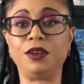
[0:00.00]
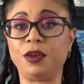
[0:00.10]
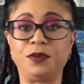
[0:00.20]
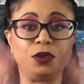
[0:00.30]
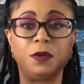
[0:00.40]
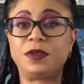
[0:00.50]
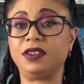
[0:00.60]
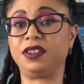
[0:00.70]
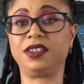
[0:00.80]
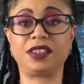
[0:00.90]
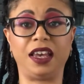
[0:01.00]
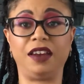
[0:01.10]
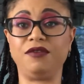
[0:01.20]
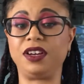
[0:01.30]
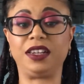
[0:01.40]
absorbs into the skin
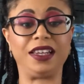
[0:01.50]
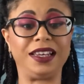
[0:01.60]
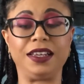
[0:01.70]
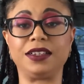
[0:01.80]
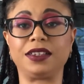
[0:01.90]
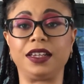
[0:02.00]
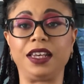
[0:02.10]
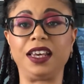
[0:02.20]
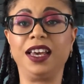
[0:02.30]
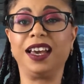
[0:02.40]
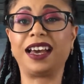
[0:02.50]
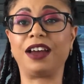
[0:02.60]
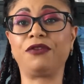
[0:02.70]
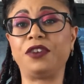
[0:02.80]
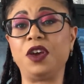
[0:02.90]
really easily, can
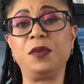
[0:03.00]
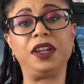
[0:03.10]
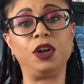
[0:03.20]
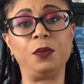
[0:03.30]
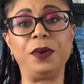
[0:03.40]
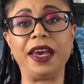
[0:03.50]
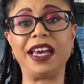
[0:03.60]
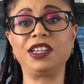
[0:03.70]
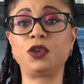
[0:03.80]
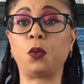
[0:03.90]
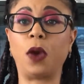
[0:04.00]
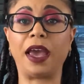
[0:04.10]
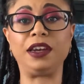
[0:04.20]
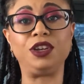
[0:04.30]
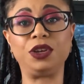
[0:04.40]
foam a little bit
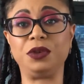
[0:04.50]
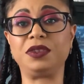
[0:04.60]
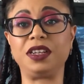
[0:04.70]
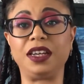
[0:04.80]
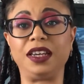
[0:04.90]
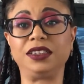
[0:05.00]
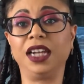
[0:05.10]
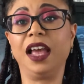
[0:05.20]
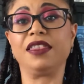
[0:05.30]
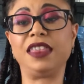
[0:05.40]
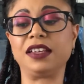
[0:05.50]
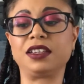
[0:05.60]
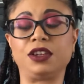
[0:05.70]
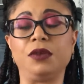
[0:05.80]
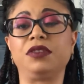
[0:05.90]
when using it. This I
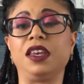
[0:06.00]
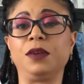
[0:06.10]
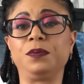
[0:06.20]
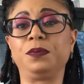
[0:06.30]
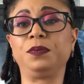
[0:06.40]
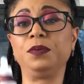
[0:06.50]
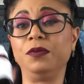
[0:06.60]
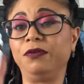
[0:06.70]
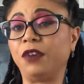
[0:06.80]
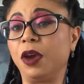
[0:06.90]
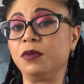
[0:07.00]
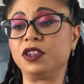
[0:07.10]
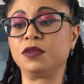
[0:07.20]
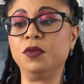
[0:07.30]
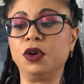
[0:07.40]
don't think foams as
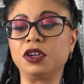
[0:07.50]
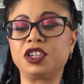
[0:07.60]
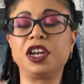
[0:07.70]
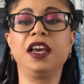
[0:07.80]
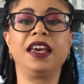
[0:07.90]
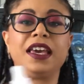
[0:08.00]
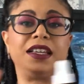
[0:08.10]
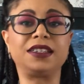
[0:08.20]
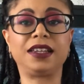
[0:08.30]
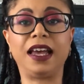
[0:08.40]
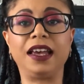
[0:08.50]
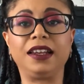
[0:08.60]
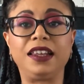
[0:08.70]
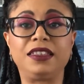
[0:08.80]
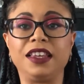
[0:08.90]
much. It's slightly
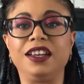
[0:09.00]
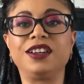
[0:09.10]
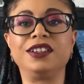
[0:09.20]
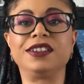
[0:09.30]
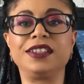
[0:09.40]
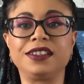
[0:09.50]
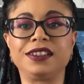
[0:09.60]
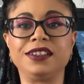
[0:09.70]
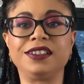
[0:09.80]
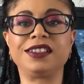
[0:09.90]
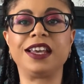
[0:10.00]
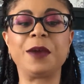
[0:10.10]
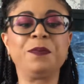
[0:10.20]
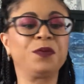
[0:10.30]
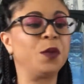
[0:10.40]
thinner consistency,
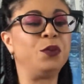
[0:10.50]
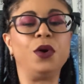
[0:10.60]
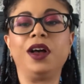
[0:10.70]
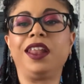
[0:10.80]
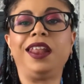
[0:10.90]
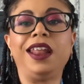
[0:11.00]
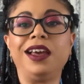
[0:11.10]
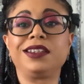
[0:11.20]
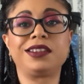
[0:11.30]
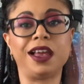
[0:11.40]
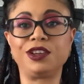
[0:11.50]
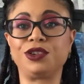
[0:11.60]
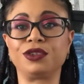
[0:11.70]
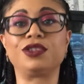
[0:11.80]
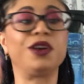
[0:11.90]
but let's
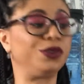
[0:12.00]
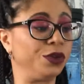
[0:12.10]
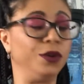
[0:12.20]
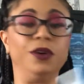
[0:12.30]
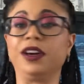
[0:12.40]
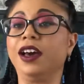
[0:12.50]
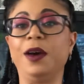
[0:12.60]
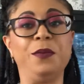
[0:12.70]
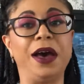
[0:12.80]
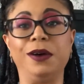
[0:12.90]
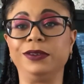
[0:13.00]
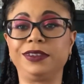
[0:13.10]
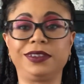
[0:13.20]
just talk about